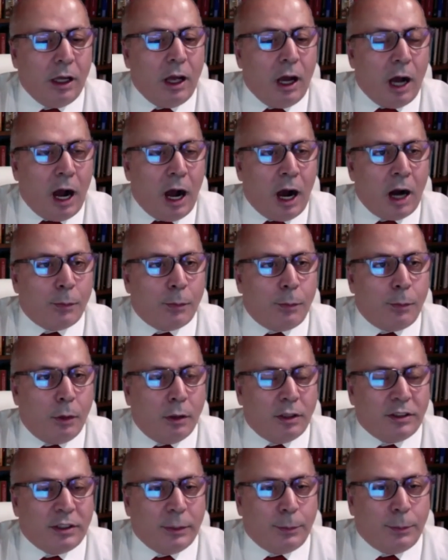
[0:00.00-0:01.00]
our
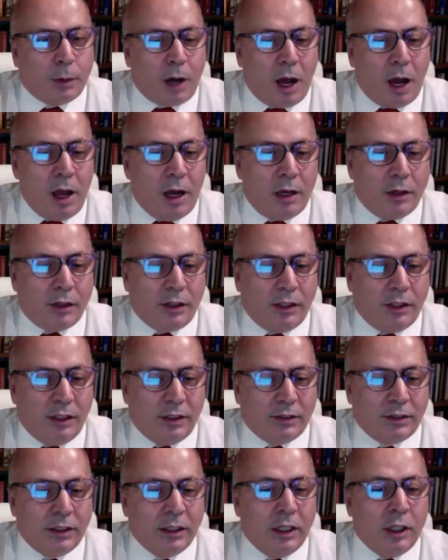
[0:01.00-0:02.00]
policy priorities
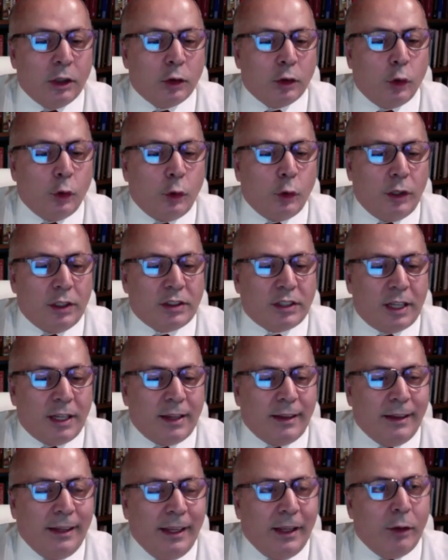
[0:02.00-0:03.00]
to reach a
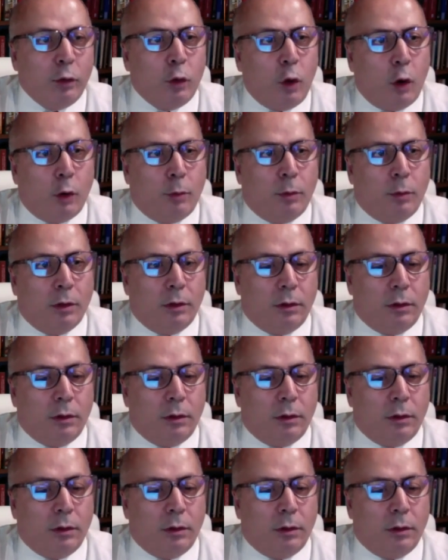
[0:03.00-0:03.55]
new normal,